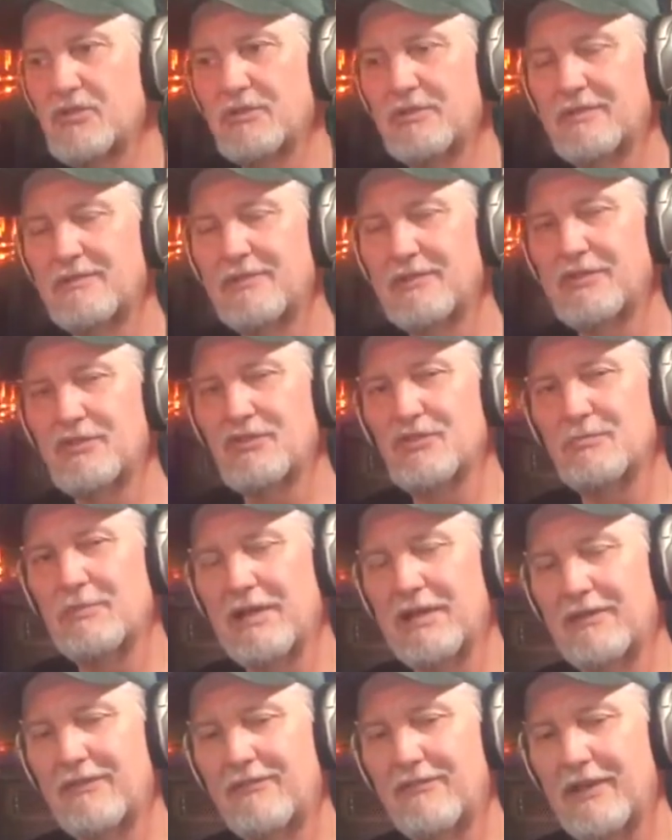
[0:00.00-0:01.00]
with the Vintage
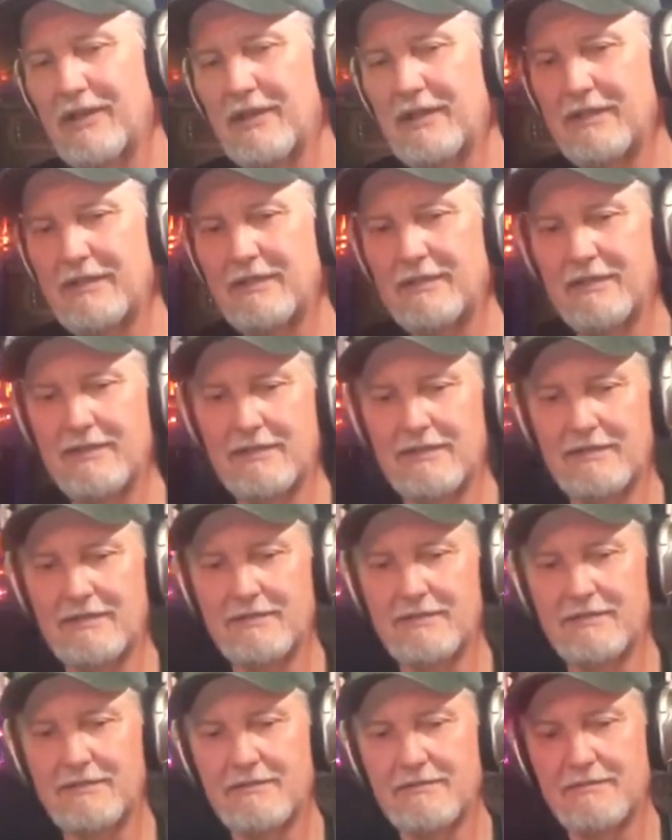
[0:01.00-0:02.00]
Modified and
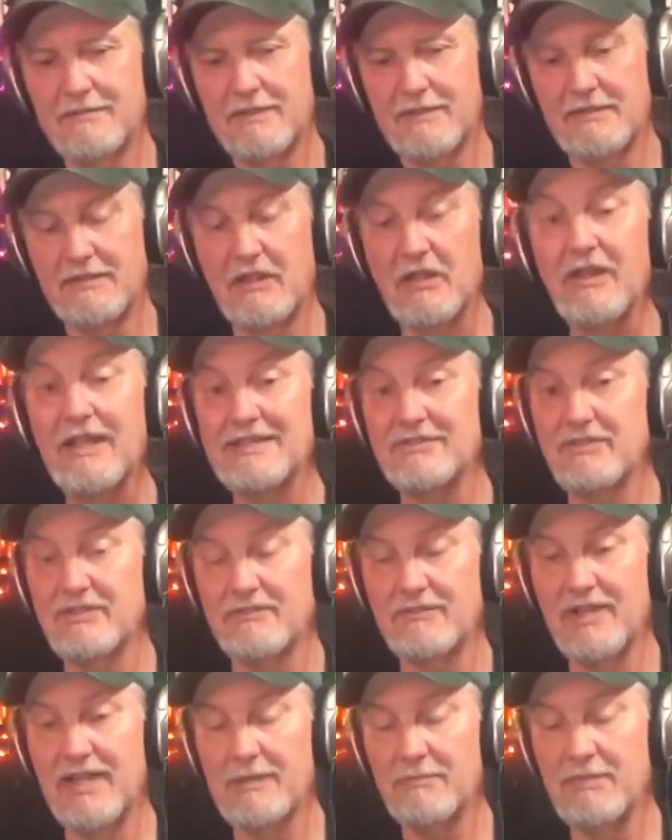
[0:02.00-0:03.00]
the Classic
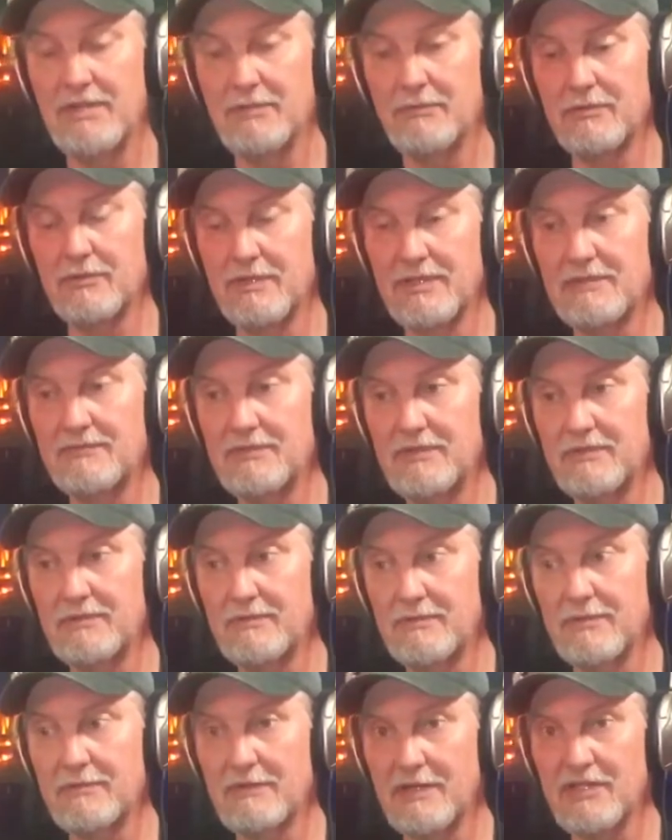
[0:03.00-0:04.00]
Vibe. They will give you
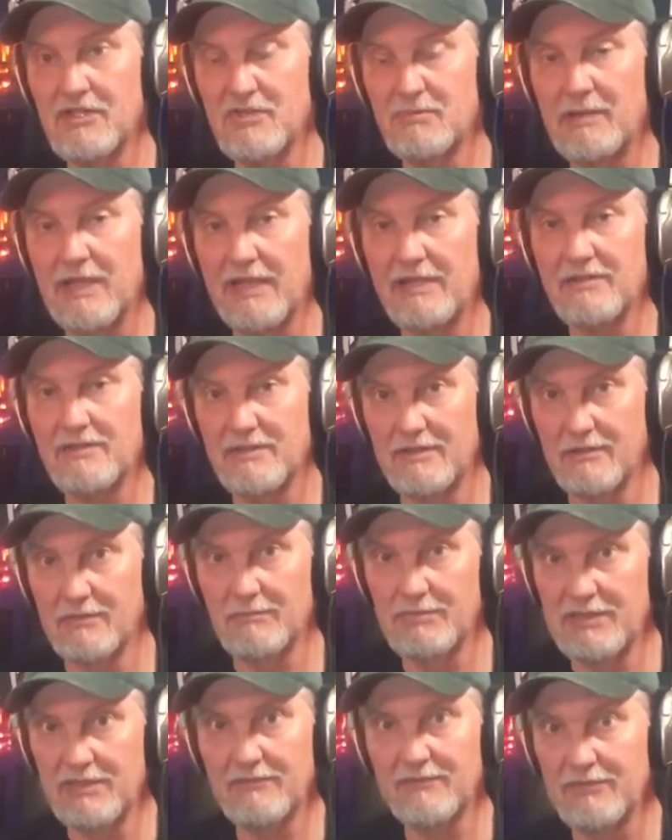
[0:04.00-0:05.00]
the right specs. They'll
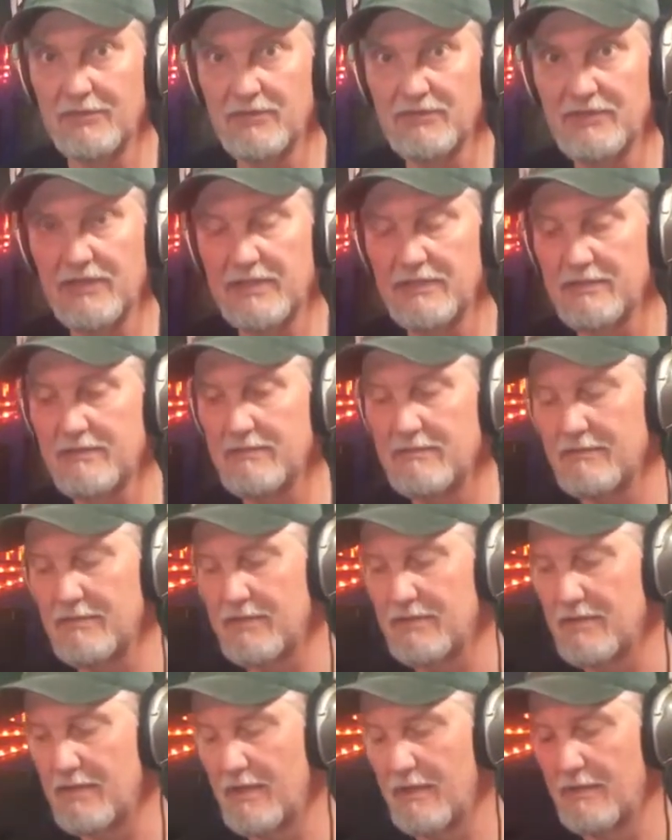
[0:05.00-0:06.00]
be a full-size
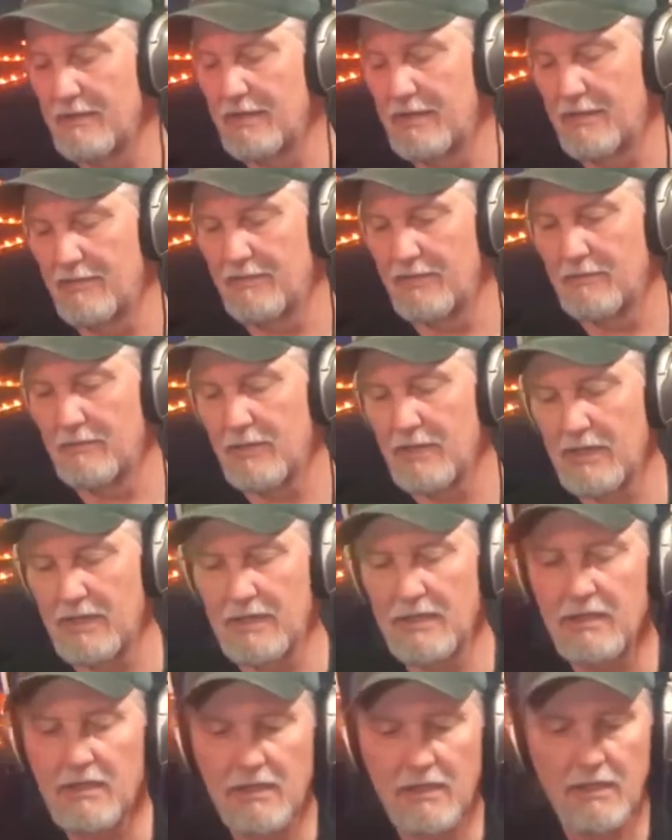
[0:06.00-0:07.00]
guitar in every
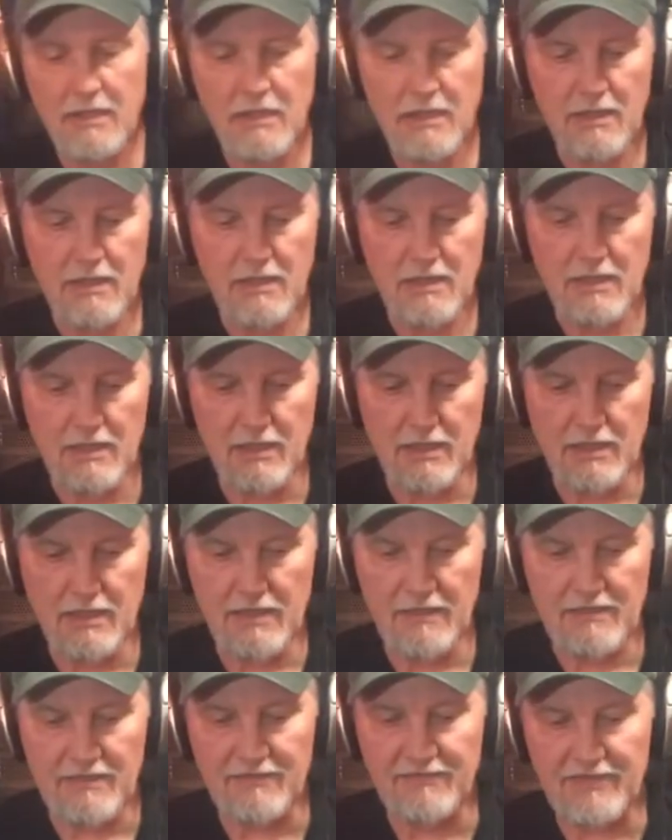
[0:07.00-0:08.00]
way.
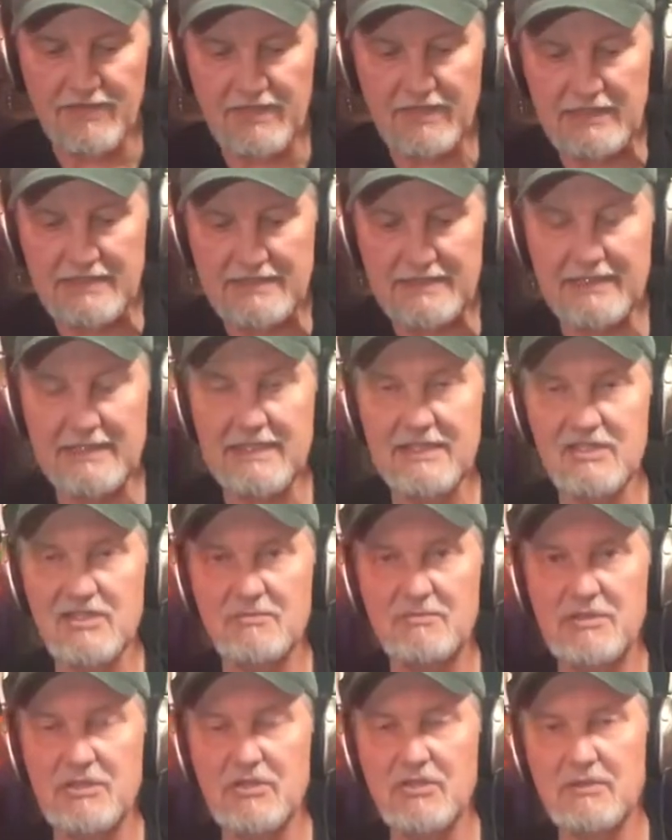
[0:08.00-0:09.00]
The Affinities I can't
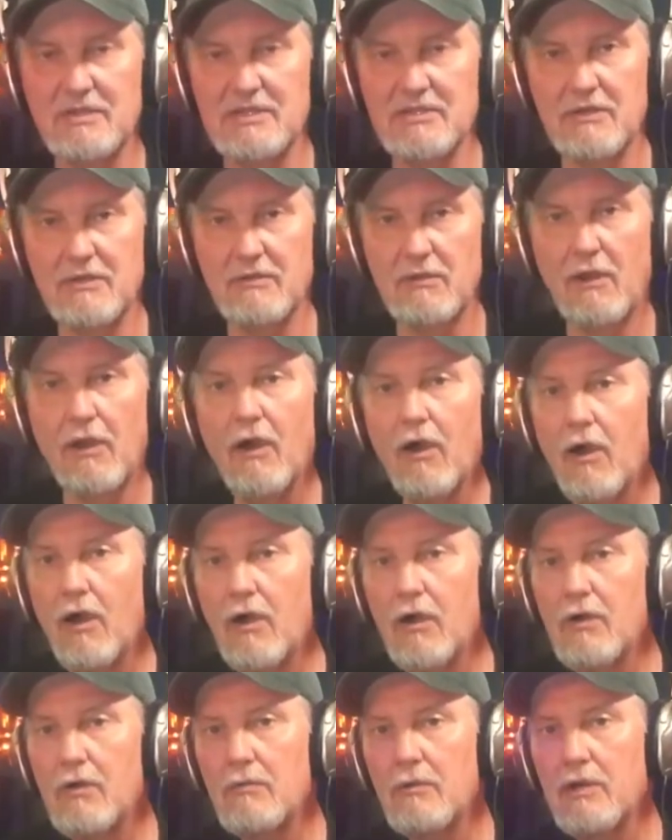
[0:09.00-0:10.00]
speak to, I don't
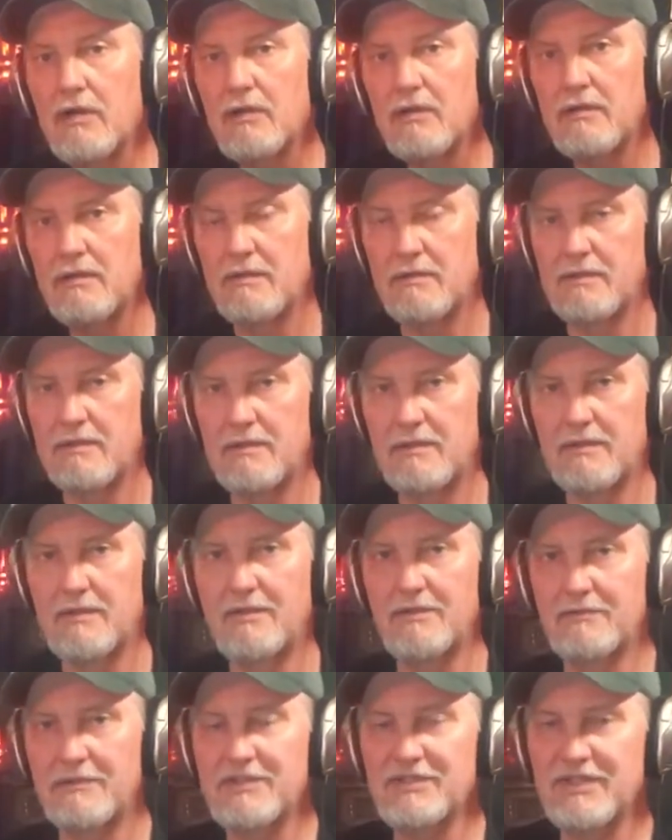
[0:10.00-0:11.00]
own one.
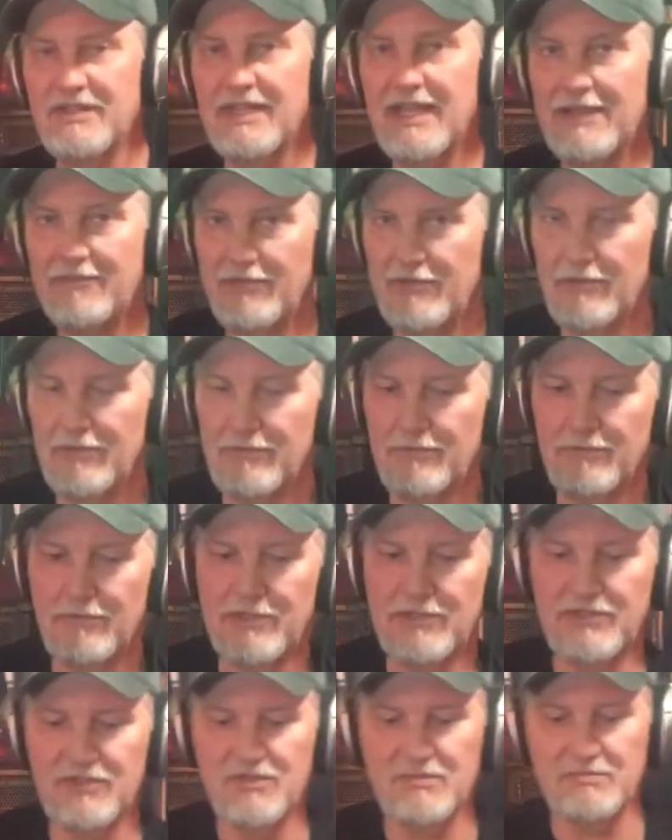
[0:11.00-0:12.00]
The reason I haven't owned
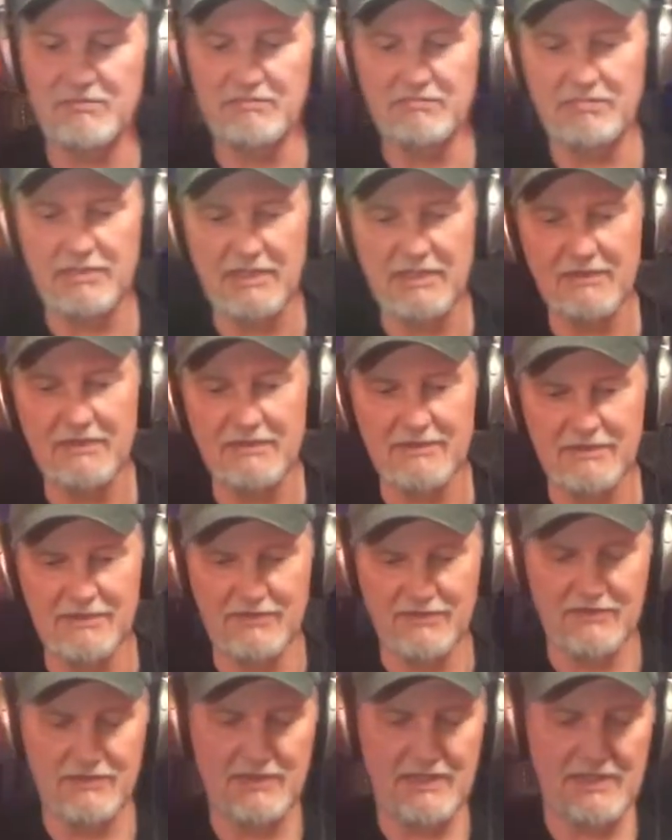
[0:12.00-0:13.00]
one is because
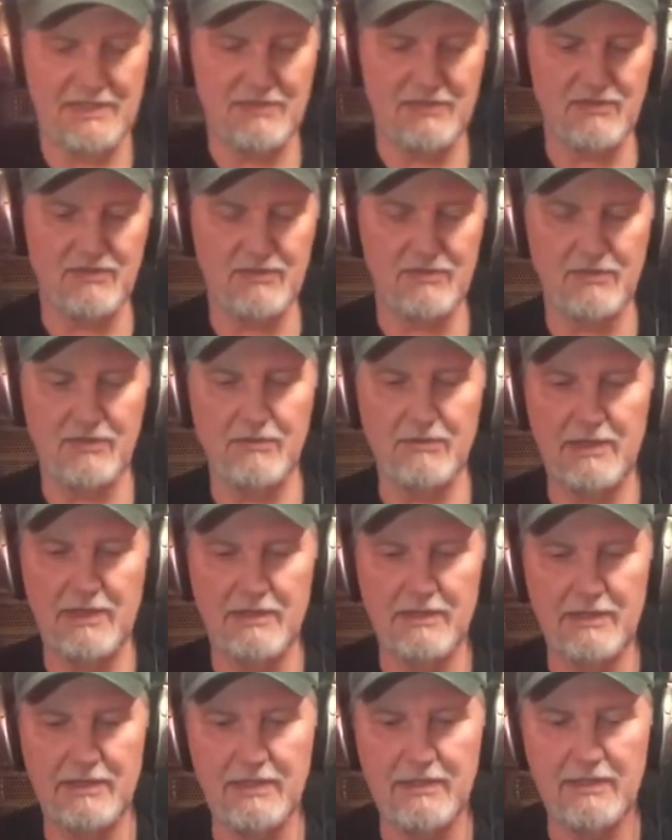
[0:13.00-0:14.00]
they're not as good a
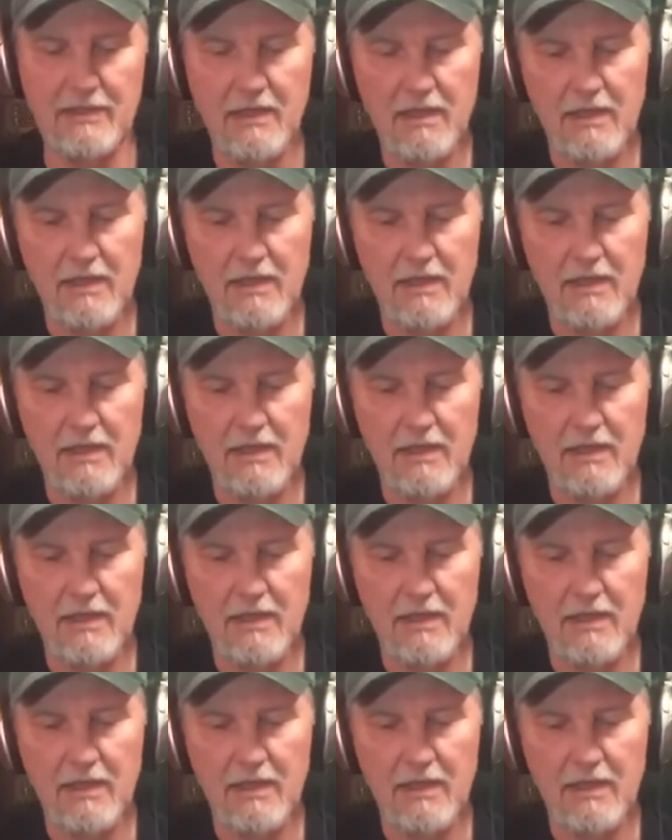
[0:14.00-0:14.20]
quality.